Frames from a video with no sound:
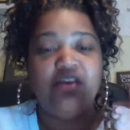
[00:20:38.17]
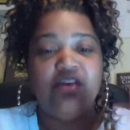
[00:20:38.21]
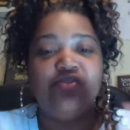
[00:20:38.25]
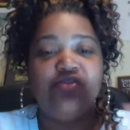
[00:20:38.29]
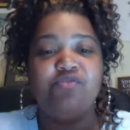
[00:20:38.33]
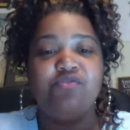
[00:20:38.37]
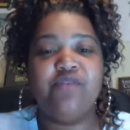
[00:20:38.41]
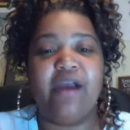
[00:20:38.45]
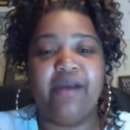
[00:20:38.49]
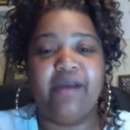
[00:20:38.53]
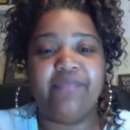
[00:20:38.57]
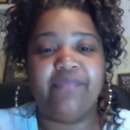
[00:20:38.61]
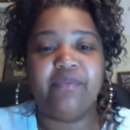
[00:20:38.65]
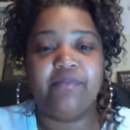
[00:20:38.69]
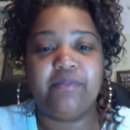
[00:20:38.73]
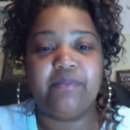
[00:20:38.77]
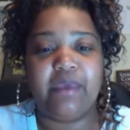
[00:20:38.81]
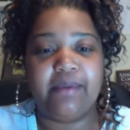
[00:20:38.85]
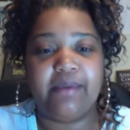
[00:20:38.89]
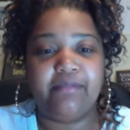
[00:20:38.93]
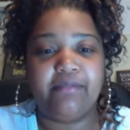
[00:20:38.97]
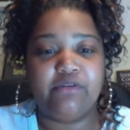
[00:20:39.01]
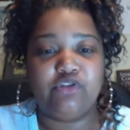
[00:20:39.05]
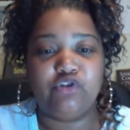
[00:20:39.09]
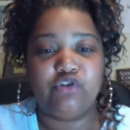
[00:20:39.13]
You have to be
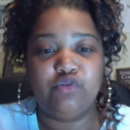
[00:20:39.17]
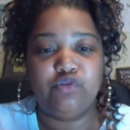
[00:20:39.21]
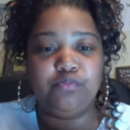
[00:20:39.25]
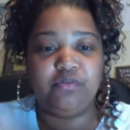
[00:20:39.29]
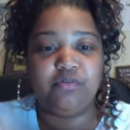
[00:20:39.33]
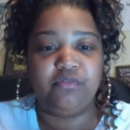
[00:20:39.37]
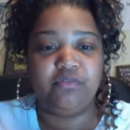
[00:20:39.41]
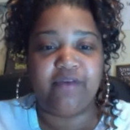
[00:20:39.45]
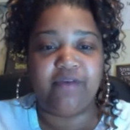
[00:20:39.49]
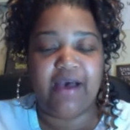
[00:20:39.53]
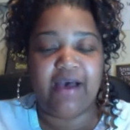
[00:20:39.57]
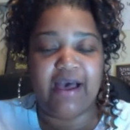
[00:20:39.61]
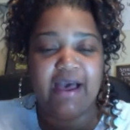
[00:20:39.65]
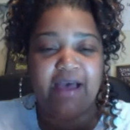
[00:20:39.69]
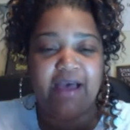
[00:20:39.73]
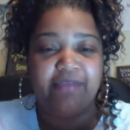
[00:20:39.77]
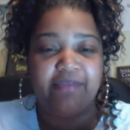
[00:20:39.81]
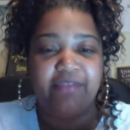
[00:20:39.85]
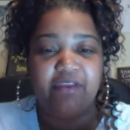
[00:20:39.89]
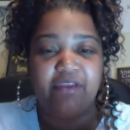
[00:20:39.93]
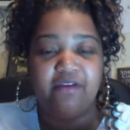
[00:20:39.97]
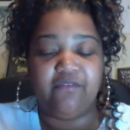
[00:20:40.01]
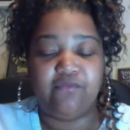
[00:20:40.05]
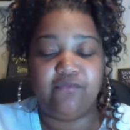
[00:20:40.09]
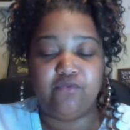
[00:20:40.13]
able to provide
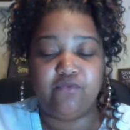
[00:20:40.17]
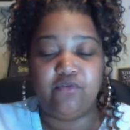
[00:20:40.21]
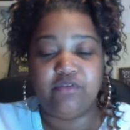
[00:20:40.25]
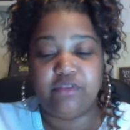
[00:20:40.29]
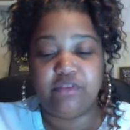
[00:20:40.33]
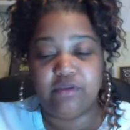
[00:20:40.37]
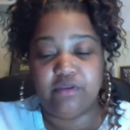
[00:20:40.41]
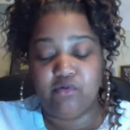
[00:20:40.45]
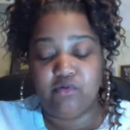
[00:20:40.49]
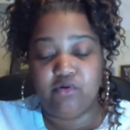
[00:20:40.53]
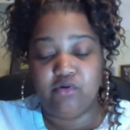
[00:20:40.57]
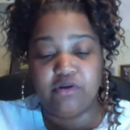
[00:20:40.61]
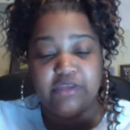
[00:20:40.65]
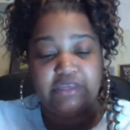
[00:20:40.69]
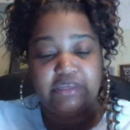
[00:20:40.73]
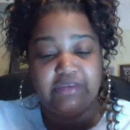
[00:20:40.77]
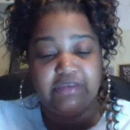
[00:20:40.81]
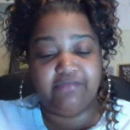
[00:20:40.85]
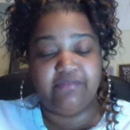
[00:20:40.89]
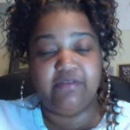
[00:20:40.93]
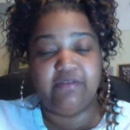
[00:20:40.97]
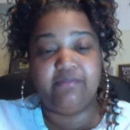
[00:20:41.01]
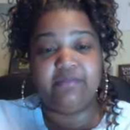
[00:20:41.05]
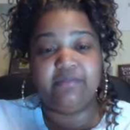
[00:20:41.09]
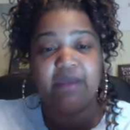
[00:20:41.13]
that for them or
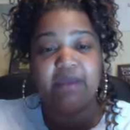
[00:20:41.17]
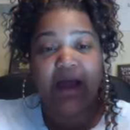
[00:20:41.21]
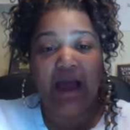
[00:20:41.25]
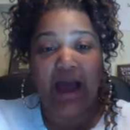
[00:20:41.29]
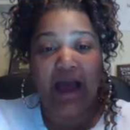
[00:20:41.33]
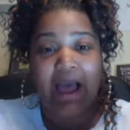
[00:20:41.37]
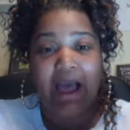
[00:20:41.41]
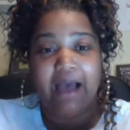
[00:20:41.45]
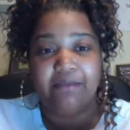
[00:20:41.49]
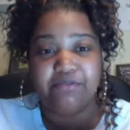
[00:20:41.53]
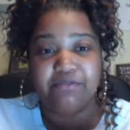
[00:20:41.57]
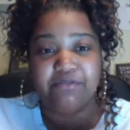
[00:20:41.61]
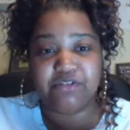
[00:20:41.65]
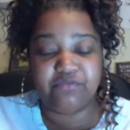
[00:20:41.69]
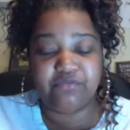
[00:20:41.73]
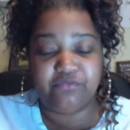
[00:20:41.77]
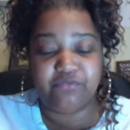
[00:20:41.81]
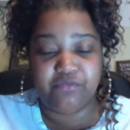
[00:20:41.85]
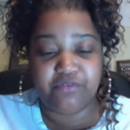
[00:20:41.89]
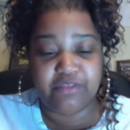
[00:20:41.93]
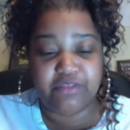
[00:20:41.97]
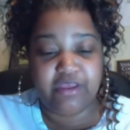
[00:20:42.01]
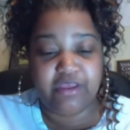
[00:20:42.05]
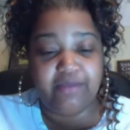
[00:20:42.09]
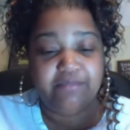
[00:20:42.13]
give them the option
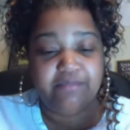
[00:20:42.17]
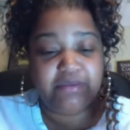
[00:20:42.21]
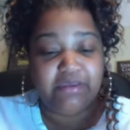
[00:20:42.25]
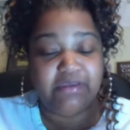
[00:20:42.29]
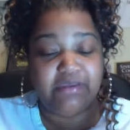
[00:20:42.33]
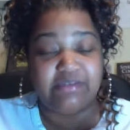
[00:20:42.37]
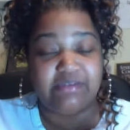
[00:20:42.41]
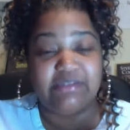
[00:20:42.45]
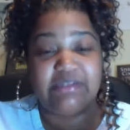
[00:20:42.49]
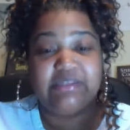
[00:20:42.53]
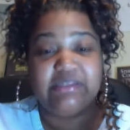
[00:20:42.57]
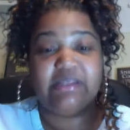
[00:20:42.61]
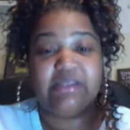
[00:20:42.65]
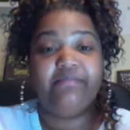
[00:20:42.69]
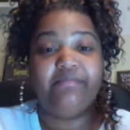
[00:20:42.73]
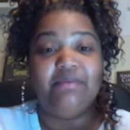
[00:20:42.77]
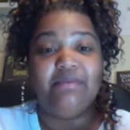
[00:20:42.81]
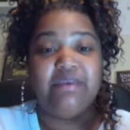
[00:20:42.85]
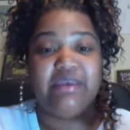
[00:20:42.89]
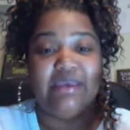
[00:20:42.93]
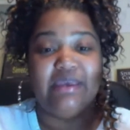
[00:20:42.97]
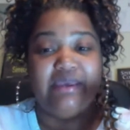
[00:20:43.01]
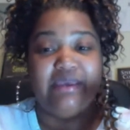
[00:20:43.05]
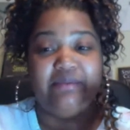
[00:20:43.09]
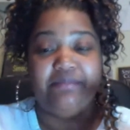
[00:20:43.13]
for that, because then
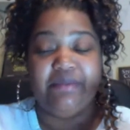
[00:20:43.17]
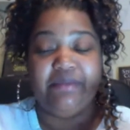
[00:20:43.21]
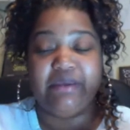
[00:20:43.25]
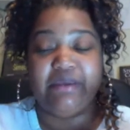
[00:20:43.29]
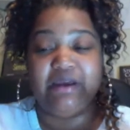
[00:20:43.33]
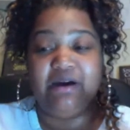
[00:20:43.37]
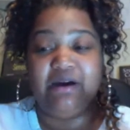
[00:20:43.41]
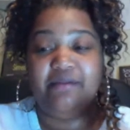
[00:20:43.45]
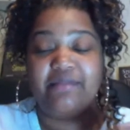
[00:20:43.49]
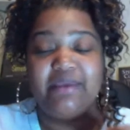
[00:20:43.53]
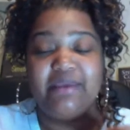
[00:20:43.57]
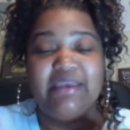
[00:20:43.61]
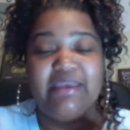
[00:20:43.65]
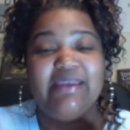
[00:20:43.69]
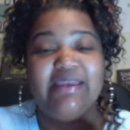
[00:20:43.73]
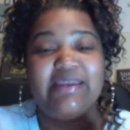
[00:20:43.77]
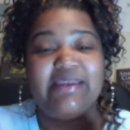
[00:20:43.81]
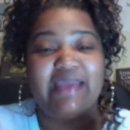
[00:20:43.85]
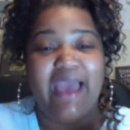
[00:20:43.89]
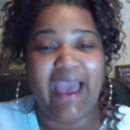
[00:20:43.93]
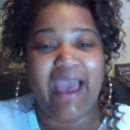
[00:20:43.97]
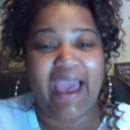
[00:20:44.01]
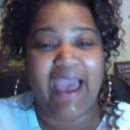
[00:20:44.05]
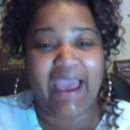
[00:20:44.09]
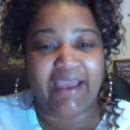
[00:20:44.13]
they become
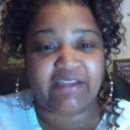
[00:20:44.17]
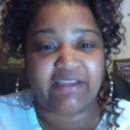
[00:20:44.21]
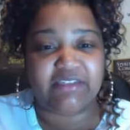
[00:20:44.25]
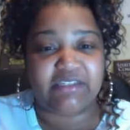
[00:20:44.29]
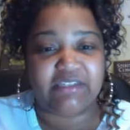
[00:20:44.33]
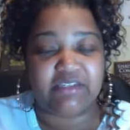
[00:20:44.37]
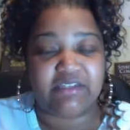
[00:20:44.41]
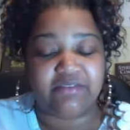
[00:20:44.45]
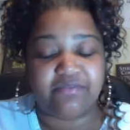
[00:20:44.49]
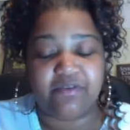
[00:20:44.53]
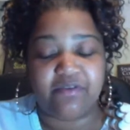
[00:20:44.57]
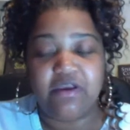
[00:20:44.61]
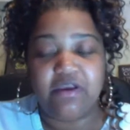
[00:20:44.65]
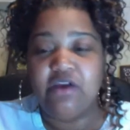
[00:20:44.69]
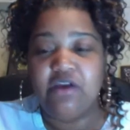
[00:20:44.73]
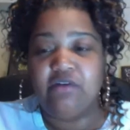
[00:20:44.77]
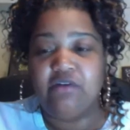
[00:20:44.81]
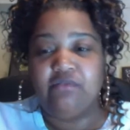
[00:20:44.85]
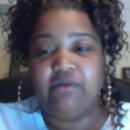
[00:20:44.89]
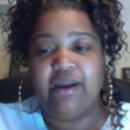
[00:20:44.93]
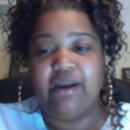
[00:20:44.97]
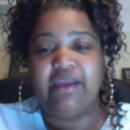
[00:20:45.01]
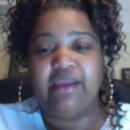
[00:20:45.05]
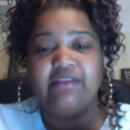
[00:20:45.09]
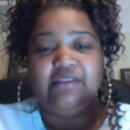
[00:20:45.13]
inactive,
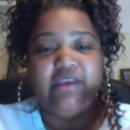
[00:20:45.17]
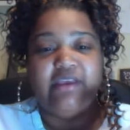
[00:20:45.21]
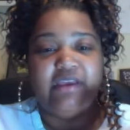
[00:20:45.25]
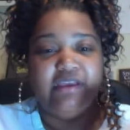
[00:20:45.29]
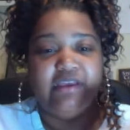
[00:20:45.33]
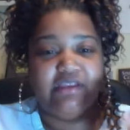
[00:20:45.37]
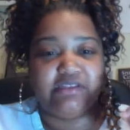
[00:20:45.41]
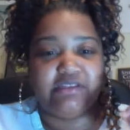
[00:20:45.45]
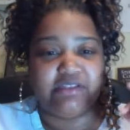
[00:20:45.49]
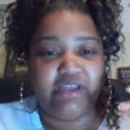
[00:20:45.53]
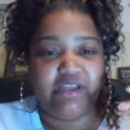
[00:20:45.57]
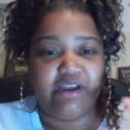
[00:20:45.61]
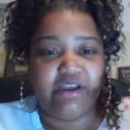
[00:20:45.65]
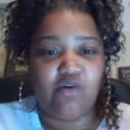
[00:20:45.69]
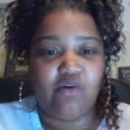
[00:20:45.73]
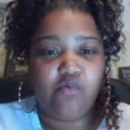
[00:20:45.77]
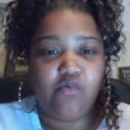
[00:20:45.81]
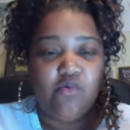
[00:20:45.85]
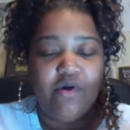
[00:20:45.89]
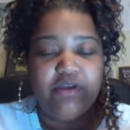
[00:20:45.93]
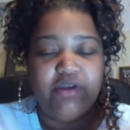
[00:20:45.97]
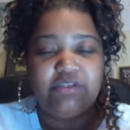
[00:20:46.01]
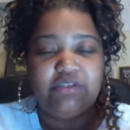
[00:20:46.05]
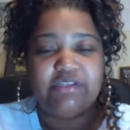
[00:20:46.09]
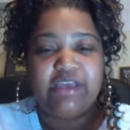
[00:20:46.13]
right? It's like a
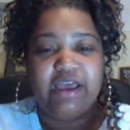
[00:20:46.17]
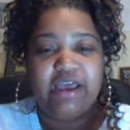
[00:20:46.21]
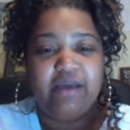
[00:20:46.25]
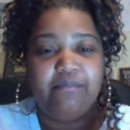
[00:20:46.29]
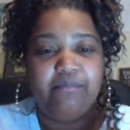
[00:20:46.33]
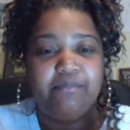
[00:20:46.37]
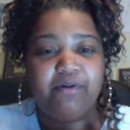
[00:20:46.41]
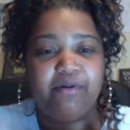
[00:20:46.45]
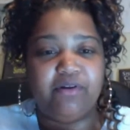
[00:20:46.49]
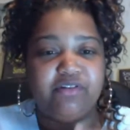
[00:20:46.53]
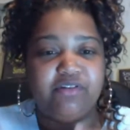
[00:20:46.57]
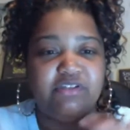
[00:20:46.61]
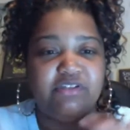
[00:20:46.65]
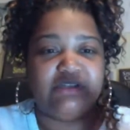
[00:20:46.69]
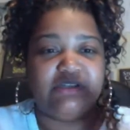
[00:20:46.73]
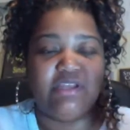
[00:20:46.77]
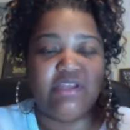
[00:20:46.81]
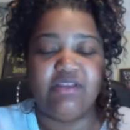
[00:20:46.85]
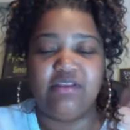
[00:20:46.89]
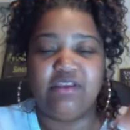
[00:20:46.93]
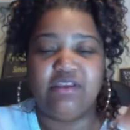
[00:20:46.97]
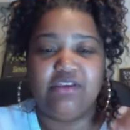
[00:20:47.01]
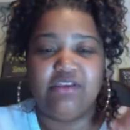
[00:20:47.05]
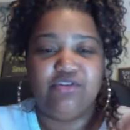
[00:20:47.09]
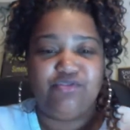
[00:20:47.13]
one-time purchase
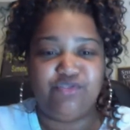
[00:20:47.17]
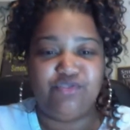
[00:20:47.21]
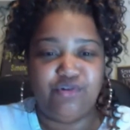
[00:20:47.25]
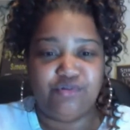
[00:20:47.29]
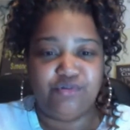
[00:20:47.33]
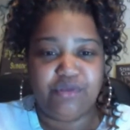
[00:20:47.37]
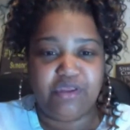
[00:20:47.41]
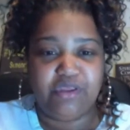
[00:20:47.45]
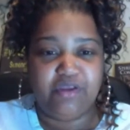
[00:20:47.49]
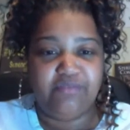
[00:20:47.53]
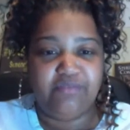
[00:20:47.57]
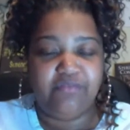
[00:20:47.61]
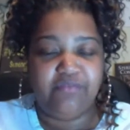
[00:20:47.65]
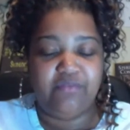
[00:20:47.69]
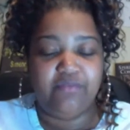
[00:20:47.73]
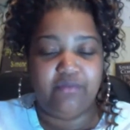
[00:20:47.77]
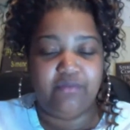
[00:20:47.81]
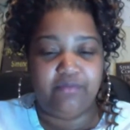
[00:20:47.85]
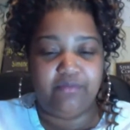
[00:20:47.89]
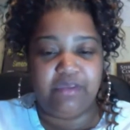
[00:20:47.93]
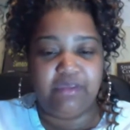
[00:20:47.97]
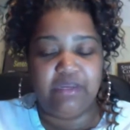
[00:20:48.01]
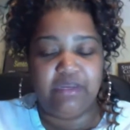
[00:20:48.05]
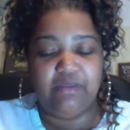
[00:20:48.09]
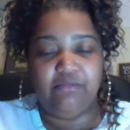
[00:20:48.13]
and then you don't hear from
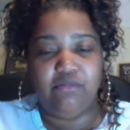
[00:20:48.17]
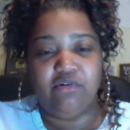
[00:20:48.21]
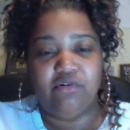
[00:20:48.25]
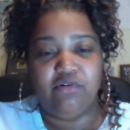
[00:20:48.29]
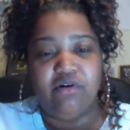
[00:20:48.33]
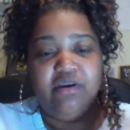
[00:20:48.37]
them anymore.